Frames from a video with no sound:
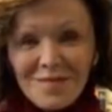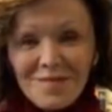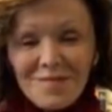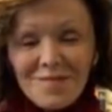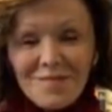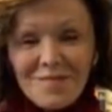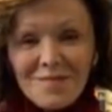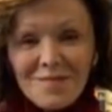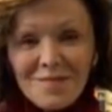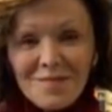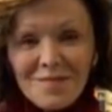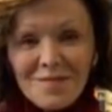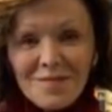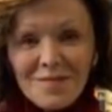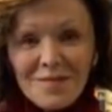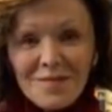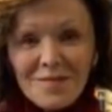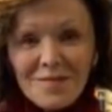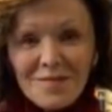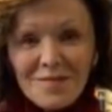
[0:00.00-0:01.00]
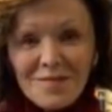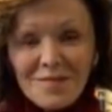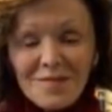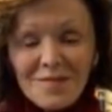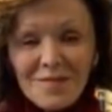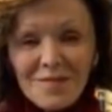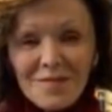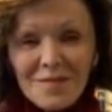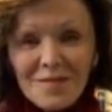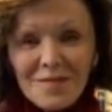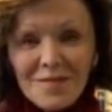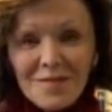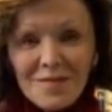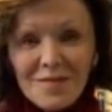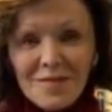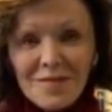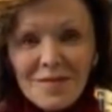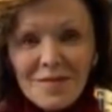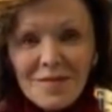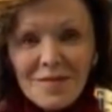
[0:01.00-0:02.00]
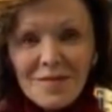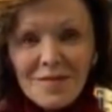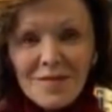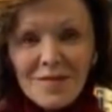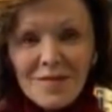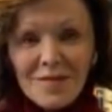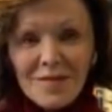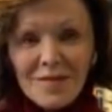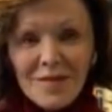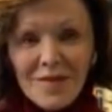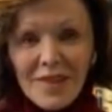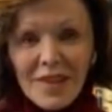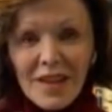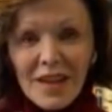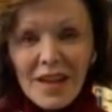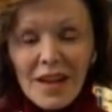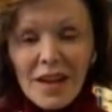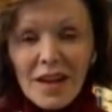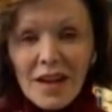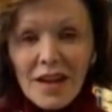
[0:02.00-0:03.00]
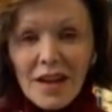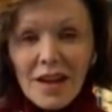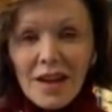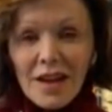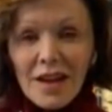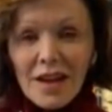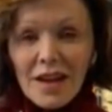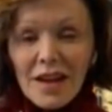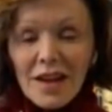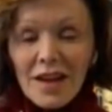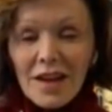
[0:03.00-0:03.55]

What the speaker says: The person shown says nothing.